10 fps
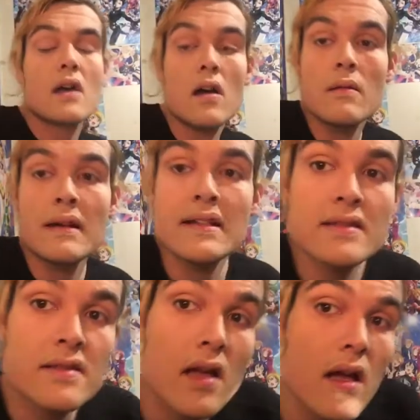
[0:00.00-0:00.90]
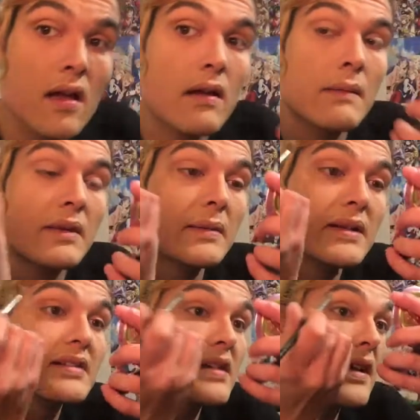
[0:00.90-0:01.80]
always, I'm gonna be
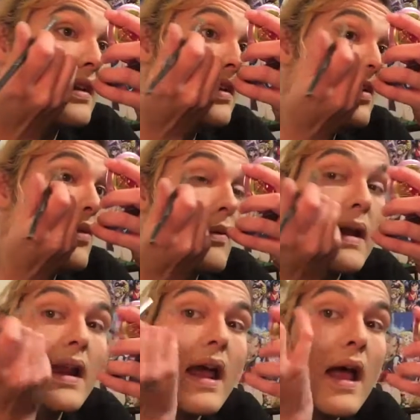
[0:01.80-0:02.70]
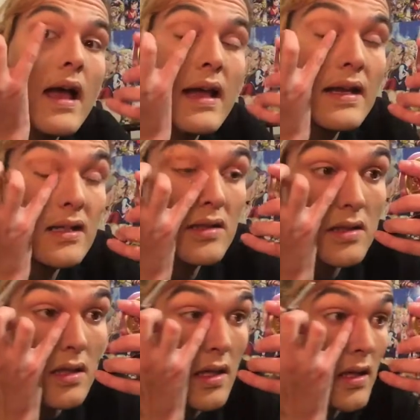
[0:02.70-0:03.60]
sticking to the one eye,
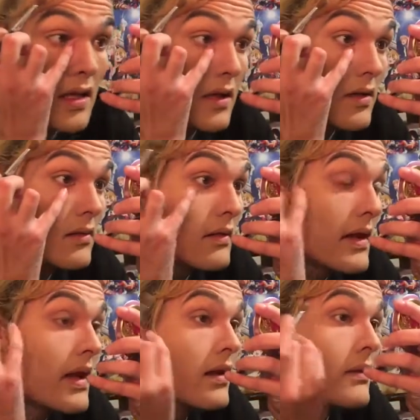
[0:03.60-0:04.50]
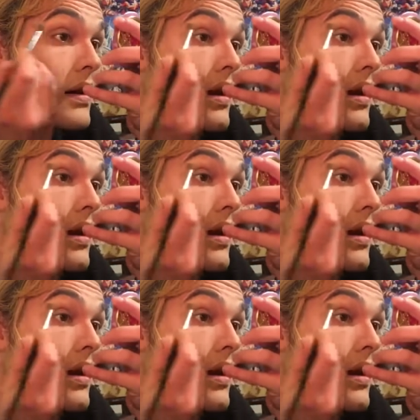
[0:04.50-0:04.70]
and then I'll do the other one